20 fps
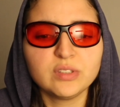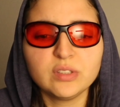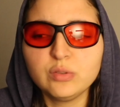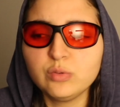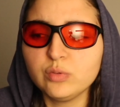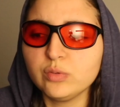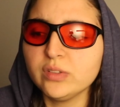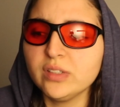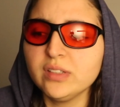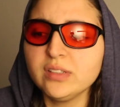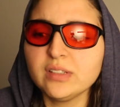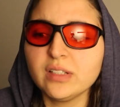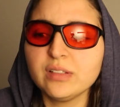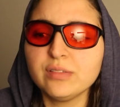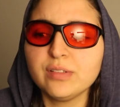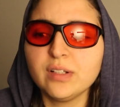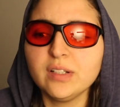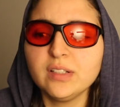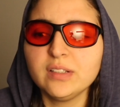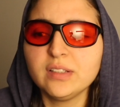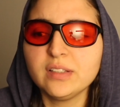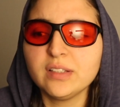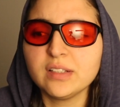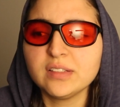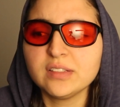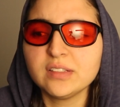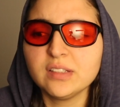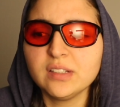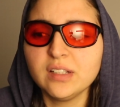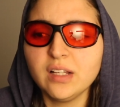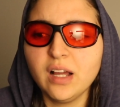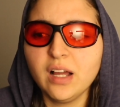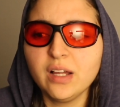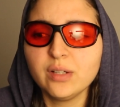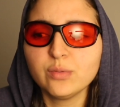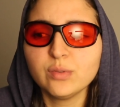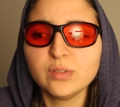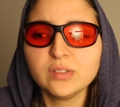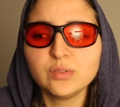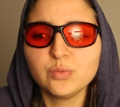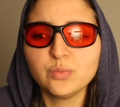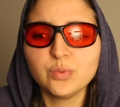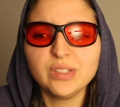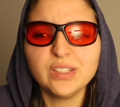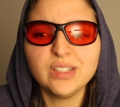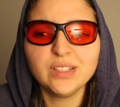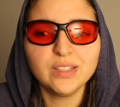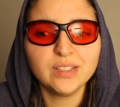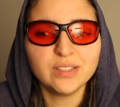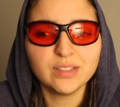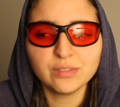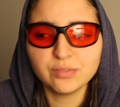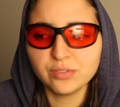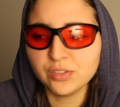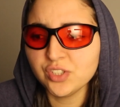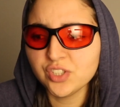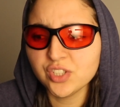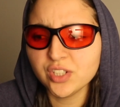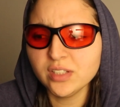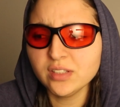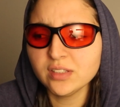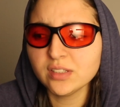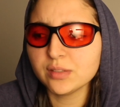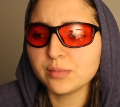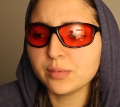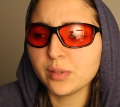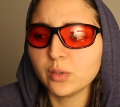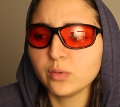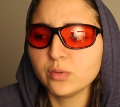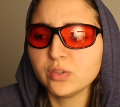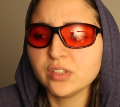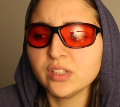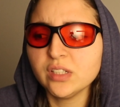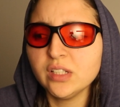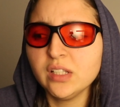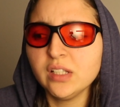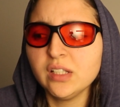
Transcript: a student, I felt that I was really inefficient about